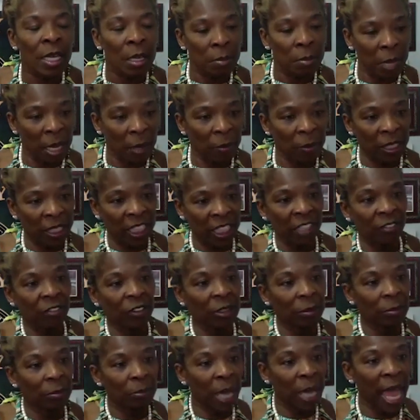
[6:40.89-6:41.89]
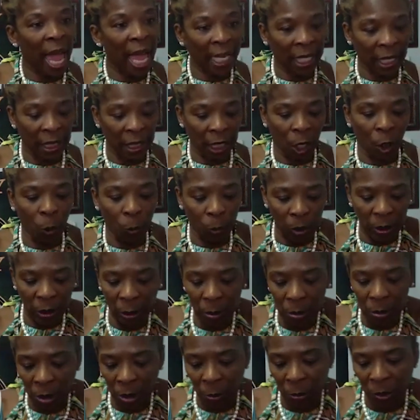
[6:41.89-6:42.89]
maybe giving back and helping
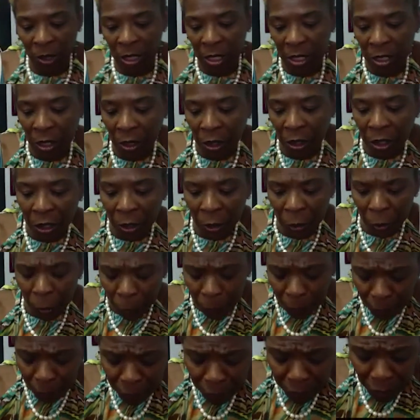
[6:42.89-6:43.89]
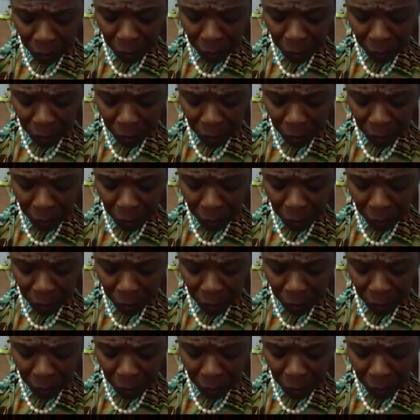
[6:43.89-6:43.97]
them to be secure.